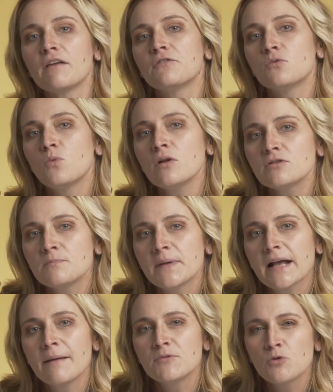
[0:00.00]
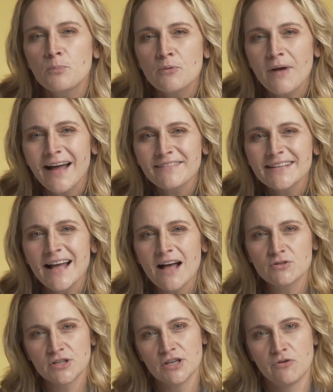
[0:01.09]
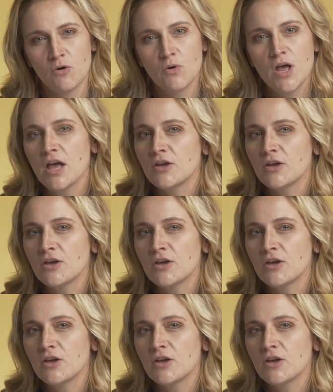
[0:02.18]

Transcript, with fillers: If you want to become your private house hero,